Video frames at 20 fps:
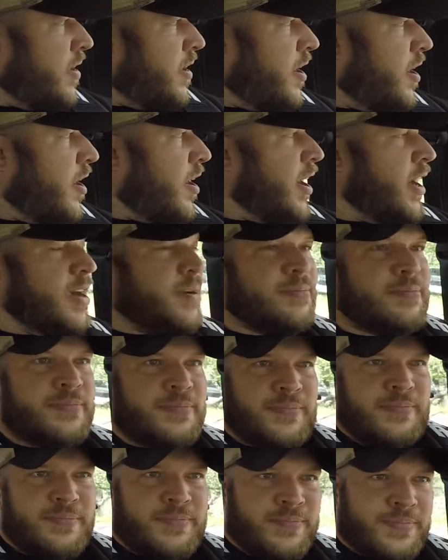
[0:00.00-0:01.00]
All right.
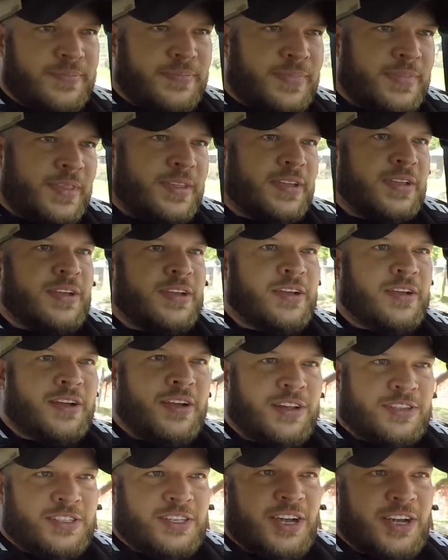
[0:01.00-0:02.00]

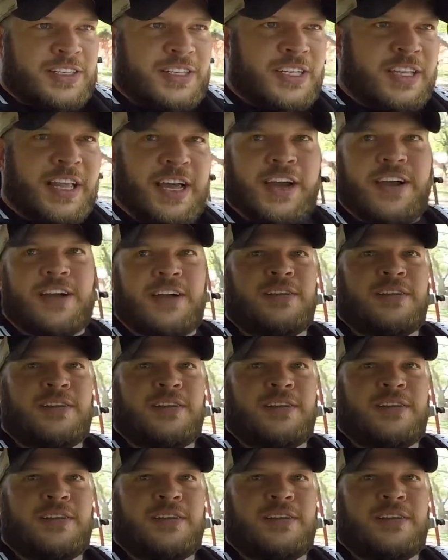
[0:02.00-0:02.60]
I'll talk to you later.